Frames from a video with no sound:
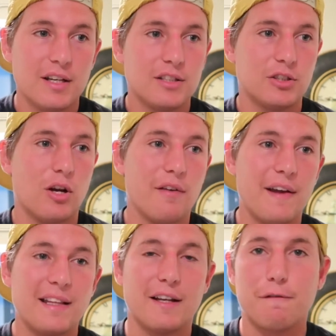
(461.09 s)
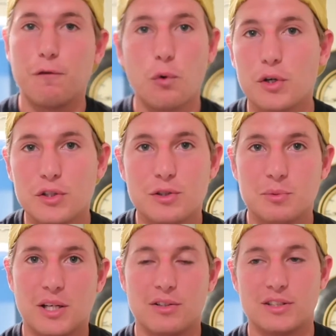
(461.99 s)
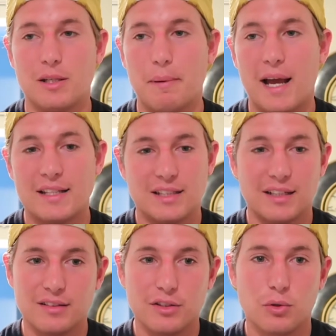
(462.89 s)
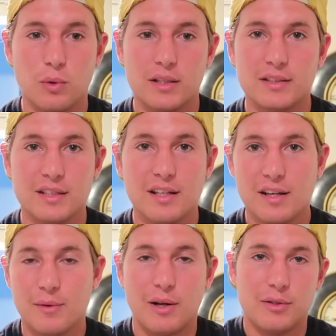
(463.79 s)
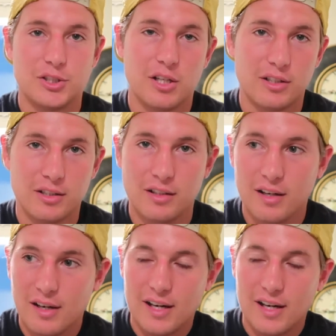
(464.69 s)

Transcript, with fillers: So I've had like four YouTube channels in the past, like little ones when I was younger